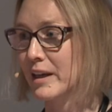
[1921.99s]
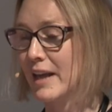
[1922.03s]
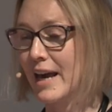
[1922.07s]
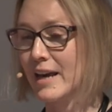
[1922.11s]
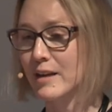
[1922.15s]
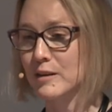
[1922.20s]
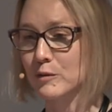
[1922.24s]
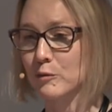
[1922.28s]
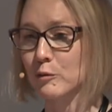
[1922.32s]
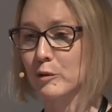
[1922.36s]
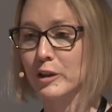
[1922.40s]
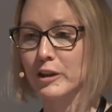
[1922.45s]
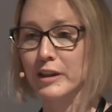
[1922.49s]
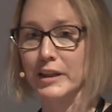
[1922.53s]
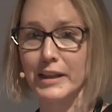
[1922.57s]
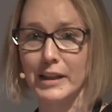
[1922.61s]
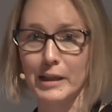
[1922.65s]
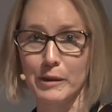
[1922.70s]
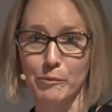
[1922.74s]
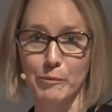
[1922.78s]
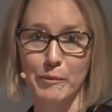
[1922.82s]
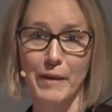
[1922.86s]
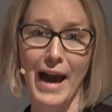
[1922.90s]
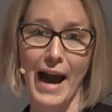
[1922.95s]
has really
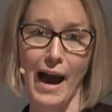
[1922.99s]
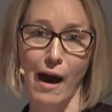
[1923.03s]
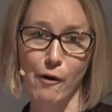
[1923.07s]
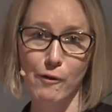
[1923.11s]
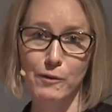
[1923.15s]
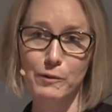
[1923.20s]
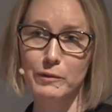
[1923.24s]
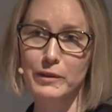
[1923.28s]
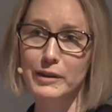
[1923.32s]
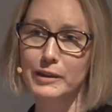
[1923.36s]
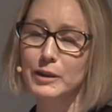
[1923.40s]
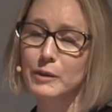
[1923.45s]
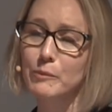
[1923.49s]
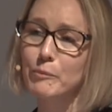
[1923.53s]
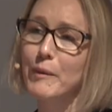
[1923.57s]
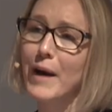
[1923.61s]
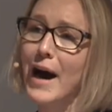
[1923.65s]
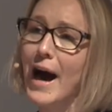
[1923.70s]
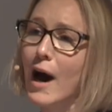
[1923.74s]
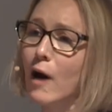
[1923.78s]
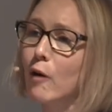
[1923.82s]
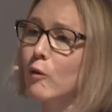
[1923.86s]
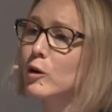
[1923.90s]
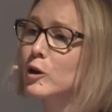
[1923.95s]

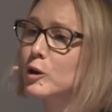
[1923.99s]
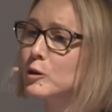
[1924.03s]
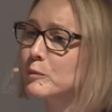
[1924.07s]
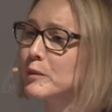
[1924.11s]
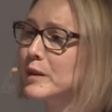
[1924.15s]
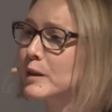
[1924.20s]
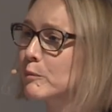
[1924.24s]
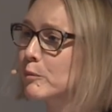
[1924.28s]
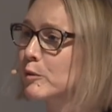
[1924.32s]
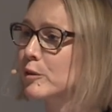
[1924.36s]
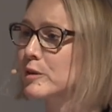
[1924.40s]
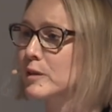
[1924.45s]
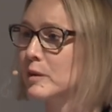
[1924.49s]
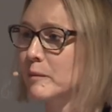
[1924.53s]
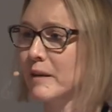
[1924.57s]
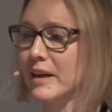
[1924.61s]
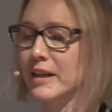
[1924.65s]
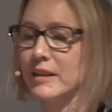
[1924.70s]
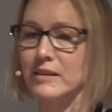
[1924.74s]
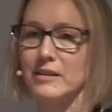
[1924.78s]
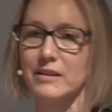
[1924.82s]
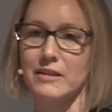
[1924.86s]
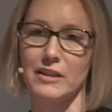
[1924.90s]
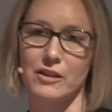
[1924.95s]
empowered people to
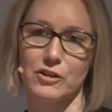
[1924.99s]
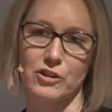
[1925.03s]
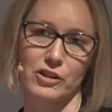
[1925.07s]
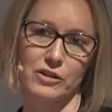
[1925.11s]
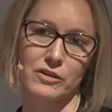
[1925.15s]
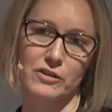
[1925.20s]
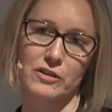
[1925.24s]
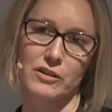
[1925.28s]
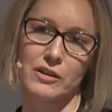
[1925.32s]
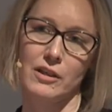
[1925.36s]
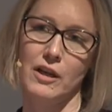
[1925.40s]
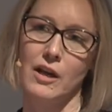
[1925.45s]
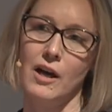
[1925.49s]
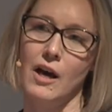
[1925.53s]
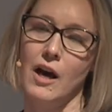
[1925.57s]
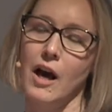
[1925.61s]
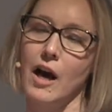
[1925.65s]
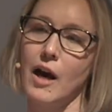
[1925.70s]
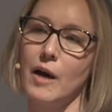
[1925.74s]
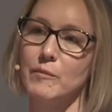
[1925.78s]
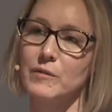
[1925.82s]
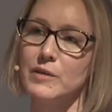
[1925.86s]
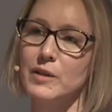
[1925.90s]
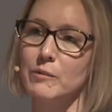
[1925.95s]
make decisions,
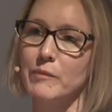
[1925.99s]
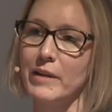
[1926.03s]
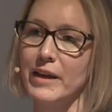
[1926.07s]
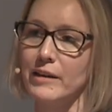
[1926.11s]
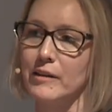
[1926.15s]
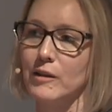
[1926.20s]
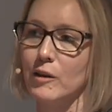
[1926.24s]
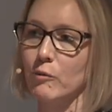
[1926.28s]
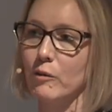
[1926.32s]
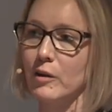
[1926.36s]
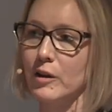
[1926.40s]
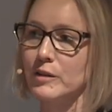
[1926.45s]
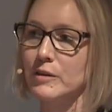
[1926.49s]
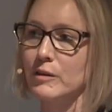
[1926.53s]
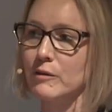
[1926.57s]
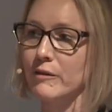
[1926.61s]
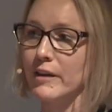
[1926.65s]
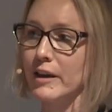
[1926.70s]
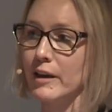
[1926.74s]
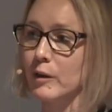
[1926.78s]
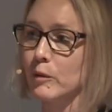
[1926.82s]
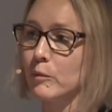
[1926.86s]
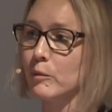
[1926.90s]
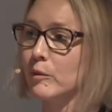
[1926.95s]
to make their works
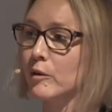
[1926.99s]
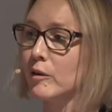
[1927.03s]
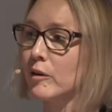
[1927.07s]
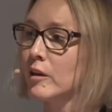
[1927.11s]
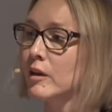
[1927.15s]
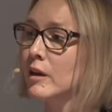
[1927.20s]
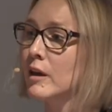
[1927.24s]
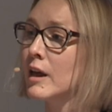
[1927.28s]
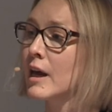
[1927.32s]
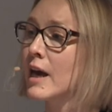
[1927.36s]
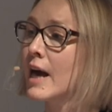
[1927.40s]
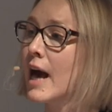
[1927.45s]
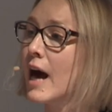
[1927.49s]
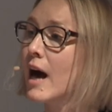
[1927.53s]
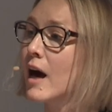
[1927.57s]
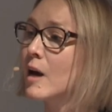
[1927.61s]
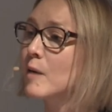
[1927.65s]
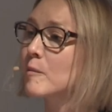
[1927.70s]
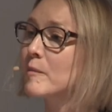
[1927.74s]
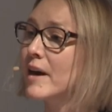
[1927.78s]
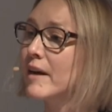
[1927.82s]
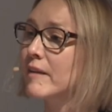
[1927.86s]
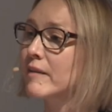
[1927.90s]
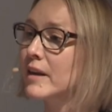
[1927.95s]
available.
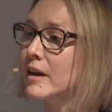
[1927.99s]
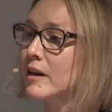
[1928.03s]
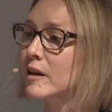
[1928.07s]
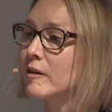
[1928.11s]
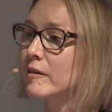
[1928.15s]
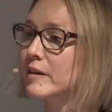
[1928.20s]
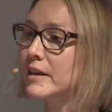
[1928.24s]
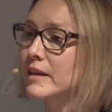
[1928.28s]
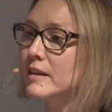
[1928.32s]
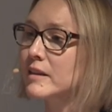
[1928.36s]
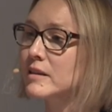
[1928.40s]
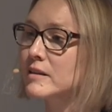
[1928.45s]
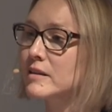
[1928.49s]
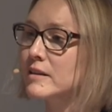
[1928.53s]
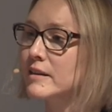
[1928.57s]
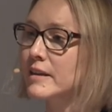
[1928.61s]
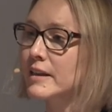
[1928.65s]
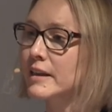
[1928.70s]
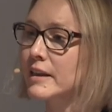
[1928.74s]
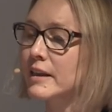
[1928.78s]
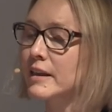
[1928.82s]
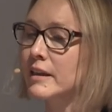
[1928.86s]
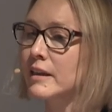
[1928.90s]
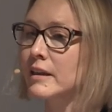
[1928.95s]
And there is
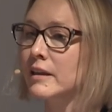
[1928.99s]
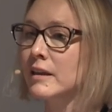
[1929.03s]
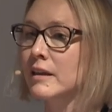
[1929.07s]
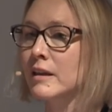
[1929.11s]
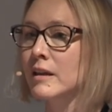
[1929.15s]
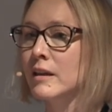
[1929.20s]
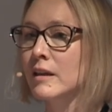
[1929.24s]
the,